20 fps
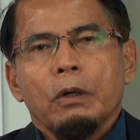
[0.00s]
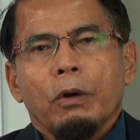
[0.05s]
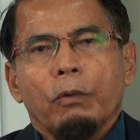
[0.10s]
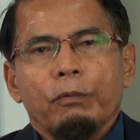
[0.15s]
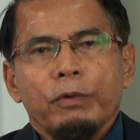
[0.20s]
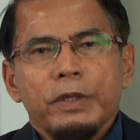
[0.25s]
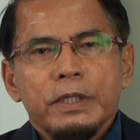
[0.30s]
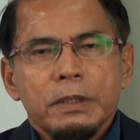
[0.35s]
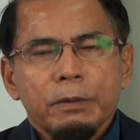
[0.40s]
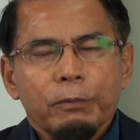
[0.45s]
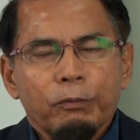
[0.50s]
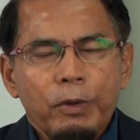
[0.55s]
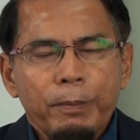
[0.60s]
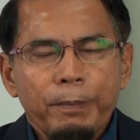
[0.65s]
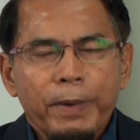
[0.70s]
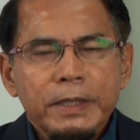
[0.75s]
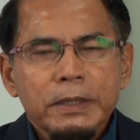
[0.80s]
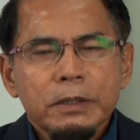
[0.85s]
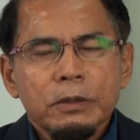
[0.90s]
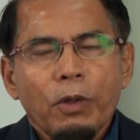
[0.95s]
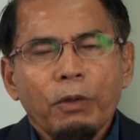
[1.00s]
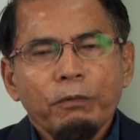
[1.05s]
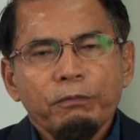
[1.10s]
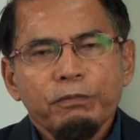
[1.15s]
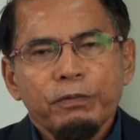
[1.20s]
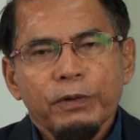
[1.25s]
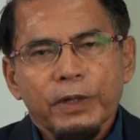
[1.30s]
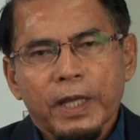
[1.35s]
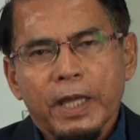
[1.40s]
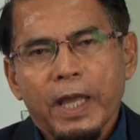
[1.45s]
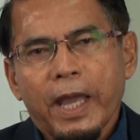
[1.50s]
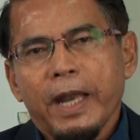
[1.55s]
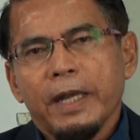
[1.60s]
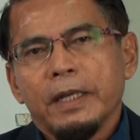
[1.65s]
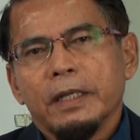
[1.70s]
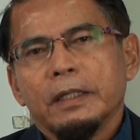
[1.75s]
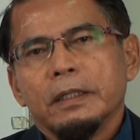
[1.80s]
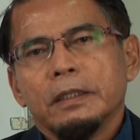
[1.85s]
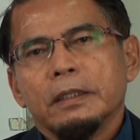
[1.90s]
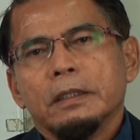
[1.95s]
we must not
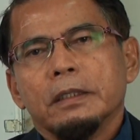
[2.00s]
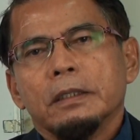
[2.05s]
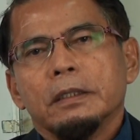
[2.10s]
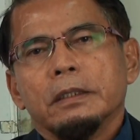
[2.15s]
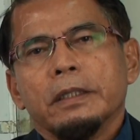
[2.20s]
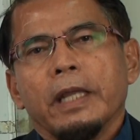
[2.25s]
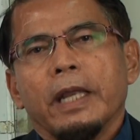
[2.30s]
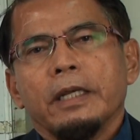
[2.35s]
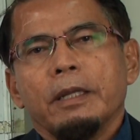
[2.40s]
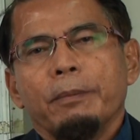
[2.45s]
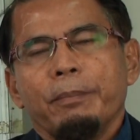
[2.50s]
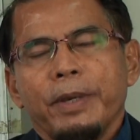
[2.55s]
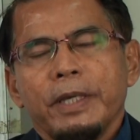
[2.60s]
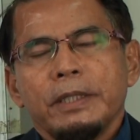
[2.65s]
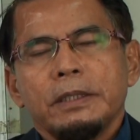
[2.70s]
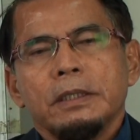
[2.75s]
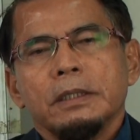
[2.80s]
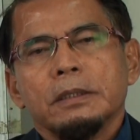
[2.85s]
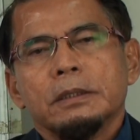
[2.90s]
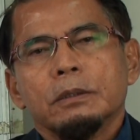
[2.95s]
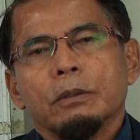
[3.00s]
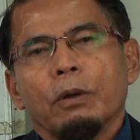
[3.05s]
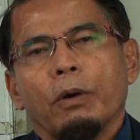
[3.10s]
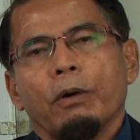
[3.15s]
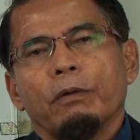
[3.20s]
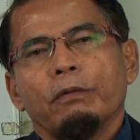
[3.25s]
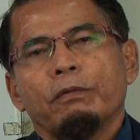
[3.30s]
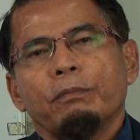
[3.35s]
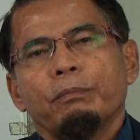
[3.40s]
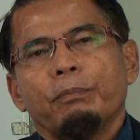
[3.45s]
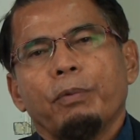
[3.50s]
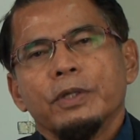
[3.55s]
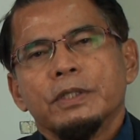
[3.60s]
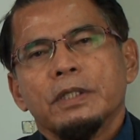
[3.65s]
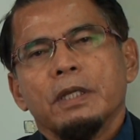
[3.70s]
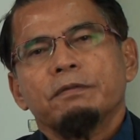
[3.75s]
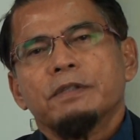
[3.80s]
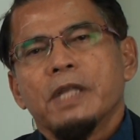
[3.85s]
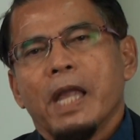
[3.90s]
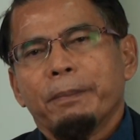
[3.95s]
forget that the basis of
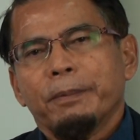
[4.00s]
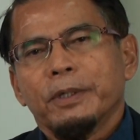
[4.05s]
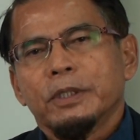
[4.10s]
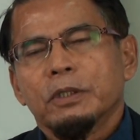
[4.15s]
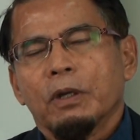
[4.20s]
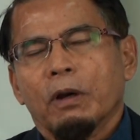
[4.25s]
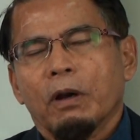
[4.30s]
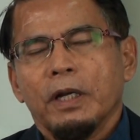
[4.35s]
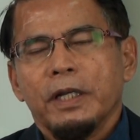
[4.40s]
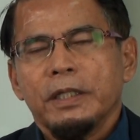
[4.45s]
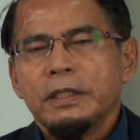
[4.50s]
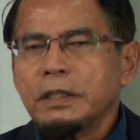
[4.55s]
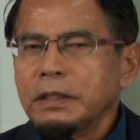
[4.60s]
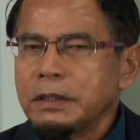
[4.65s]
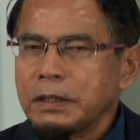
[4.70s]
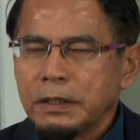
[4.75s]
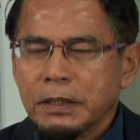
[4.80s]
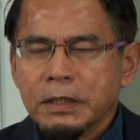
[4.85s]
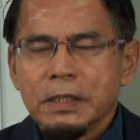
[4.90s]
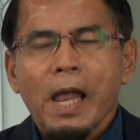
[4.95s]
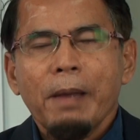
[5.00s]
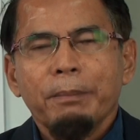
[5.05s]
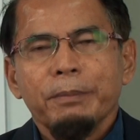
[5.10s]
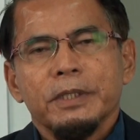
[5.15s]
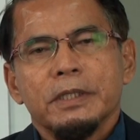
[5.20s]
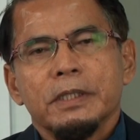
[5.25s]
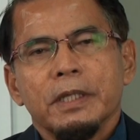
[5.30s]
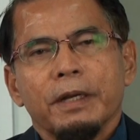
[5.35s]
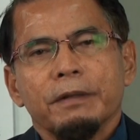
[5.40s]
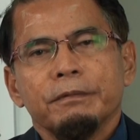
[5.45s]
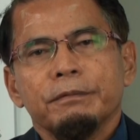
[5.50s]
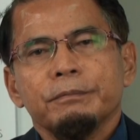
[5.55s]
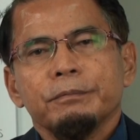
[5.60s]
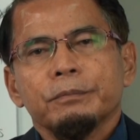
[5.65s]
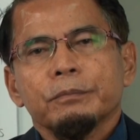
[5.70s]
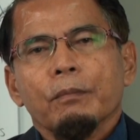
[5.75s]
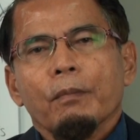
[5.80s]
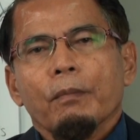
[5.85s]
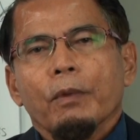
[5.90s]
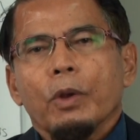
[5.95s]
positive Islamic psychology is Islam itself.
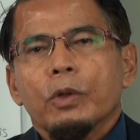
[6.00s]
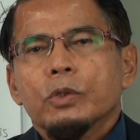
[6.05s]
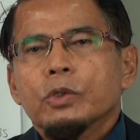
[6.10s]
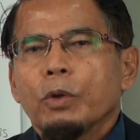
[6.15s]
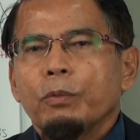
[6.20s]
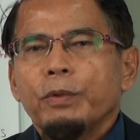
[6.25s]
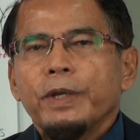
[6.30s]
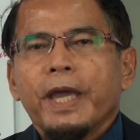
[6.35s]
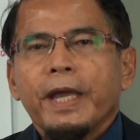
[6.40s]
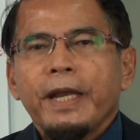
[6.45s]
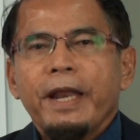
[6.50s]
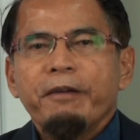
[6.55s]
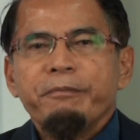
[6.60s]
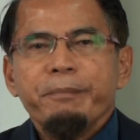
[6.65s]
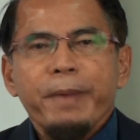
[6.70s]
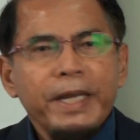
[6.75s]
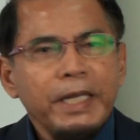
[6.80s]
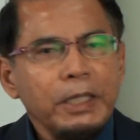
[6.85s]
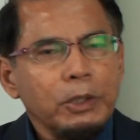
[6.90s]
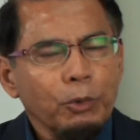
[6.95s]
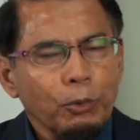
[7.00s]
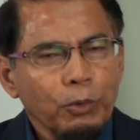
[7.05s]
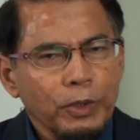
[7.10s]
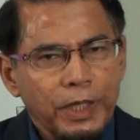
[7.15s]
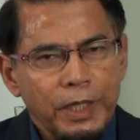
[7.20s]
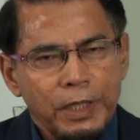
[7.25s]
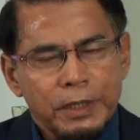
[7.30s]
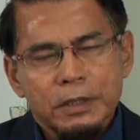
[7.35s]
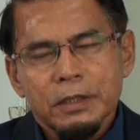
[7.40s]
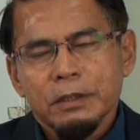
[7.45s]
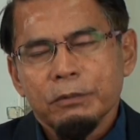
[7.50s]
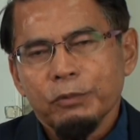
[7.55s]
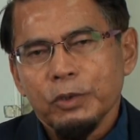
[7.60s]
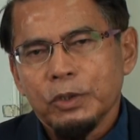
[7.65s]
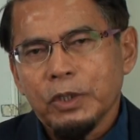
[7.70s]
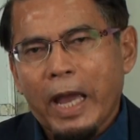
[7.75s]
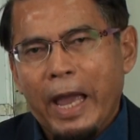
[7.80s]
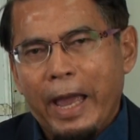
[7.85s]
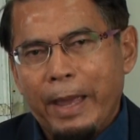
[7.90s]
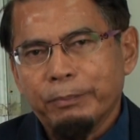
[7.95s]
So we can have many toolkits
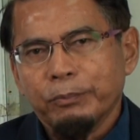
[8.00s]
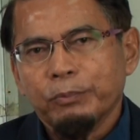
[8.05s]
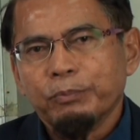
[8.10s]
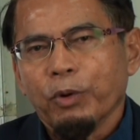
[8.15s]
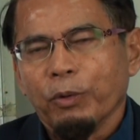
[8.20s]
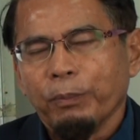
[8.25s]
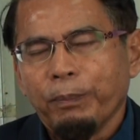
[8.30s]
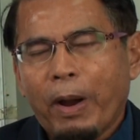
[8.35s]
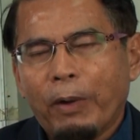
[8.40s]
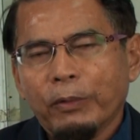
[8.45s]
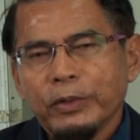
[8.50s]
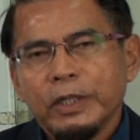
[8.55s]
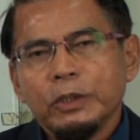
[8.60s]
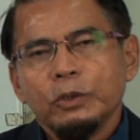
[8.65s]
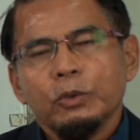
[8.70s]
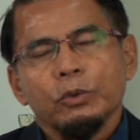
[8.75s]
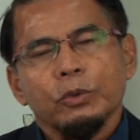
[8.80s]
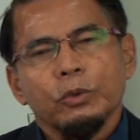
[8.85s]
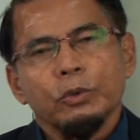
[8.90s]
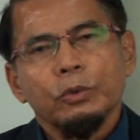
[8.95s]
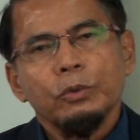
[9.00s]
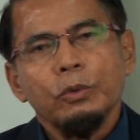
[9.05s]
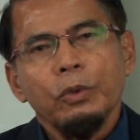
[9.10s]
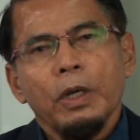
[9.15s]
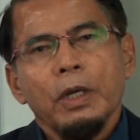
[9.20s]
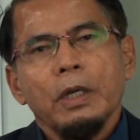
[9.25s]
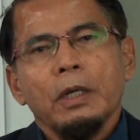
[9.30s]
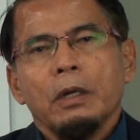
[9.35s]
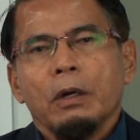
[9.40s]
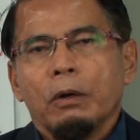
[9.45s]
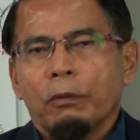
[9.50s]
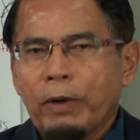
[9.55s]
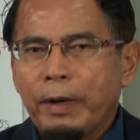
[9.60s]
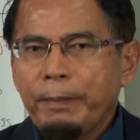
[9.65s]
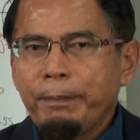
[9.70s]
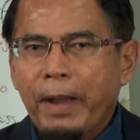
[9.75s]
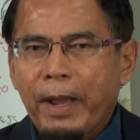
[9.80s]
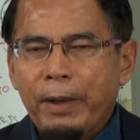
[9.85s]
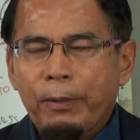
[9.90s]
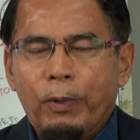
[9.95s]
which I am propounding to you
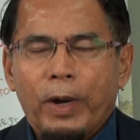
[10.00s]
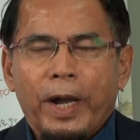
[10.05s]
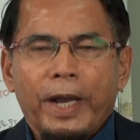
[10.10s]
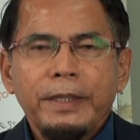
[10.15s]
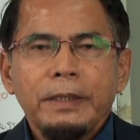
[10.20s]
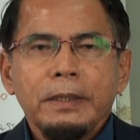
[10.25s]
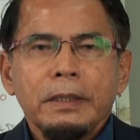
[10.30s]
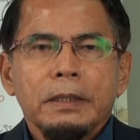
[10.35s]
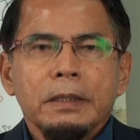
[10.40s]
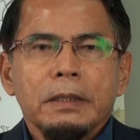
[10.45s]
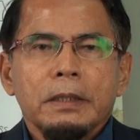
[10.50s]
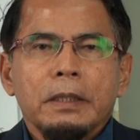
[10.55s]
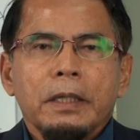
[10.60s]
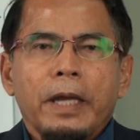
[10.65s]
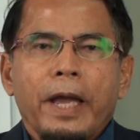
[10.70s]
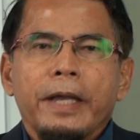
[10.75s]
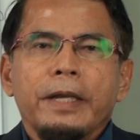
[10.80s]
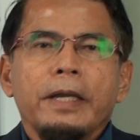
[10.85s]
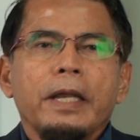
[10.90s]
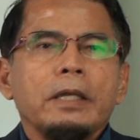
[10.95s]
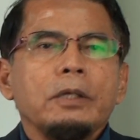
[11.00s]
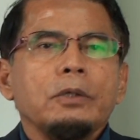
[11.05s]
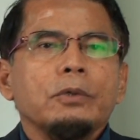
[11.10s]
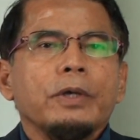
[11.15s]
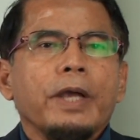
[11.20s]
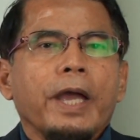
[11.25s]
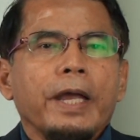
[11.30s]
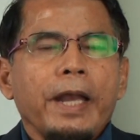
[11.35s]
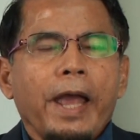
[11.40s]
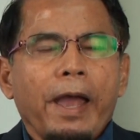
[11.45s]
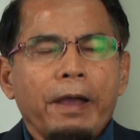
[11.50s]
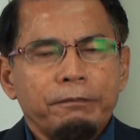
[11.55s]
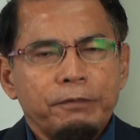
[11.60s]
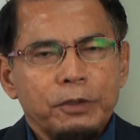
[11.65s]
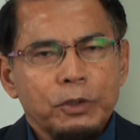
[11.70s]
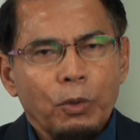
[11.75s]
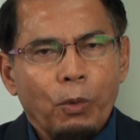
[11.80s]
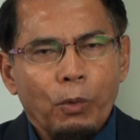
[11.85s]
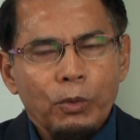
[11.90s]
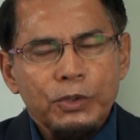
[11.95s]
one by one, and then you can have
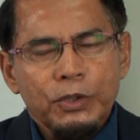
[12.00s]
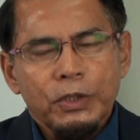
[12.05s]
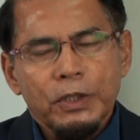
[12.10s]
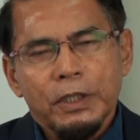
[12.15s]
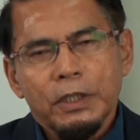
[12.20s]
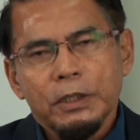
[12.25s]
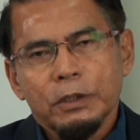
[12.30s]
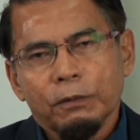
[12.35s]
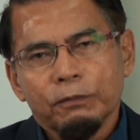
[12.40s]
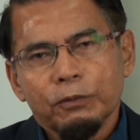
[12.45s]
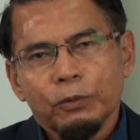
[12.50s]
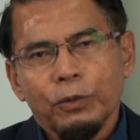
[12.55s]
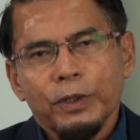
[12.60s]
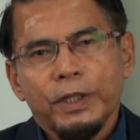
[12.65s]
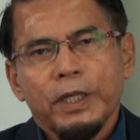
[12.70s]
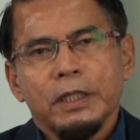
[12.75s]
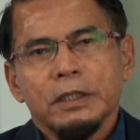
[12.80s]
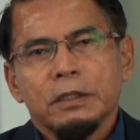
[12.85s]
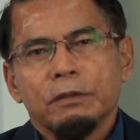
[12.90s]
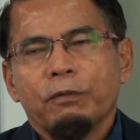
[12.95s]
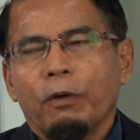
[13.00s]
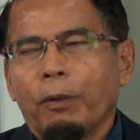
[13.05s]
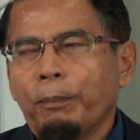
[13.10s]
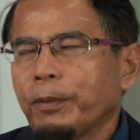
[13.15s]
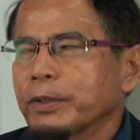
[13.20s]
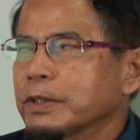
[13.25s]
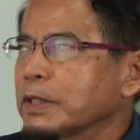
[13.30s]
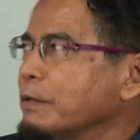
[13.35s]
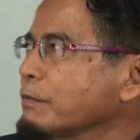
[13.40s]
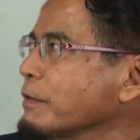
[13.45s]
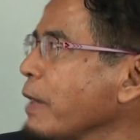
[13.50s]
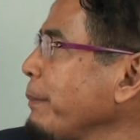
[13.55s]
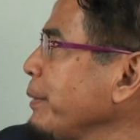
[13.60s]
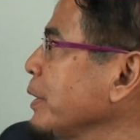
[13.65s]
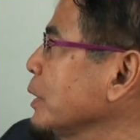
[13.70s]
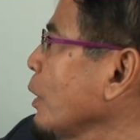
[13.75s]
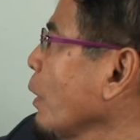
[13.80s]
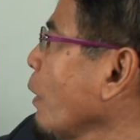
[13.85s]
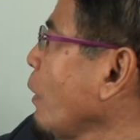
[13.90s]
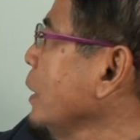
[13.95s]
this whole series of toolkits for positive
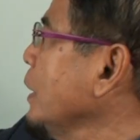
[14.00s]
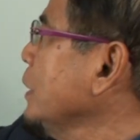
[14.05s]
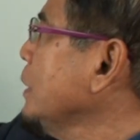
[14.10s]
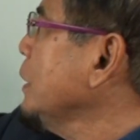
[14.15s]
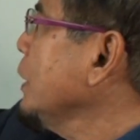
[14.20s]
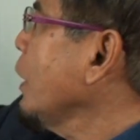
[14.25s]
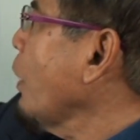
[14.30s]
Islamic psychology,